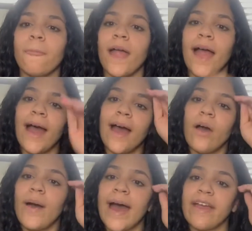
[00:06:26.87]

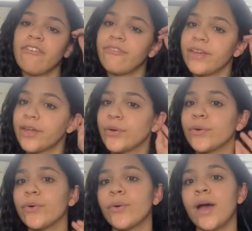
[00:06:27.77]
how I
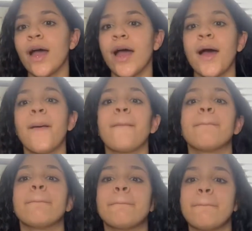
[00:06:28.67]
feel
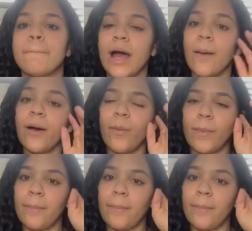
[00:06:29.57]
about